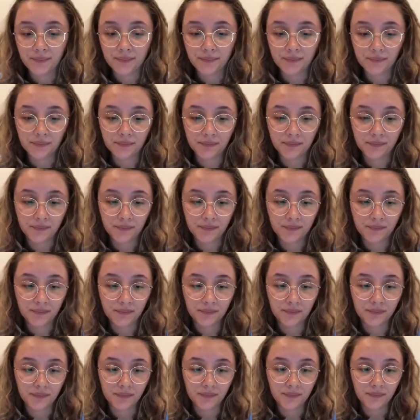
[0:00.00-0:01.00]

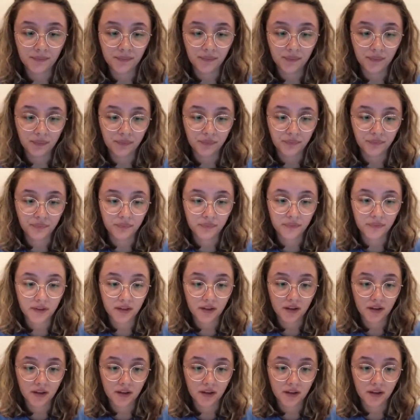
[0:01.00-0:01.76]
Nothing is said.